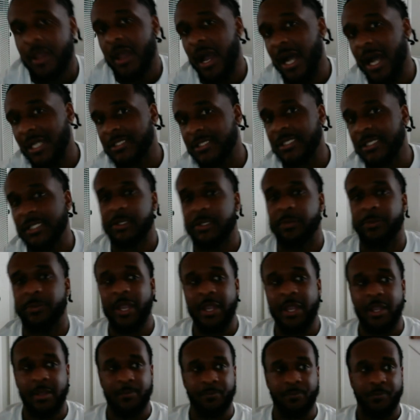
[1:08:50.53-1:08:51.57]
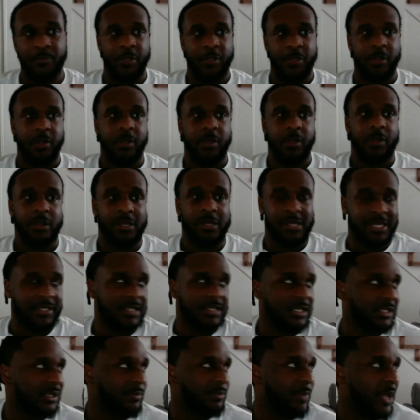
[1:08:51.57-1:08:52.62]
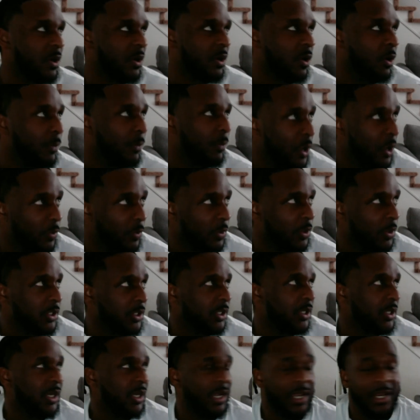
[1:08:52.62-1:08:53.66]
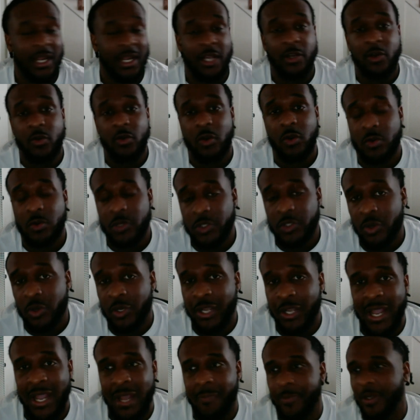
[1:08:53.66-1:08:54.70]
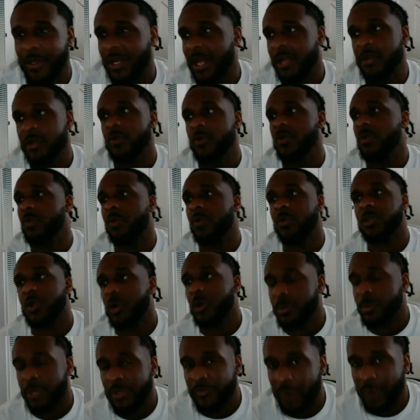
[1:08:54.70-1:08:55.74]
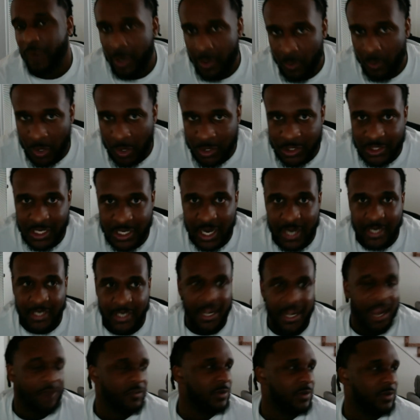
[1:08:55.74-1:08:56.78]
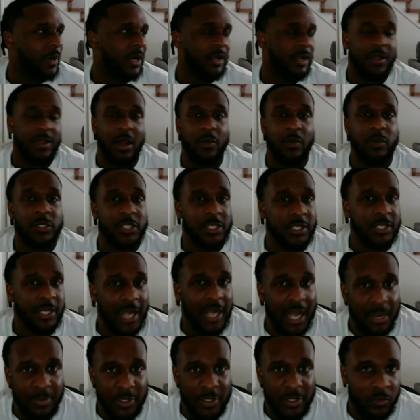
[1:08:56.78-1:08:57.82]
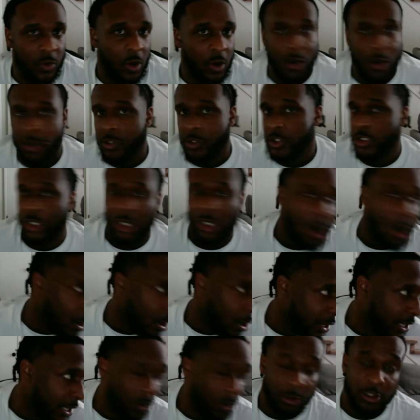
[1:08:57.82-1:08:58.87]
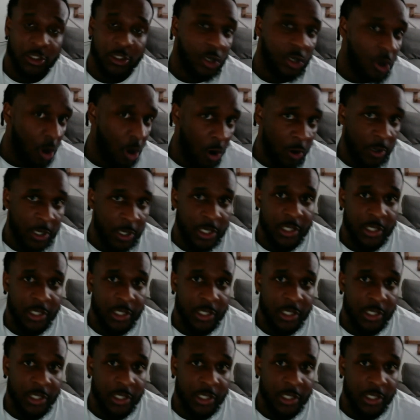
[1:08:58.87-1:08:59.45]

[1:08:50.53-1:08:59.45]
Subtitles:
I took the bait, and I took the bait on purpose, and I knew what was going to happen. I knew it was going to be very one-sided. Everybody that was in the comments were all Sakari or Sakari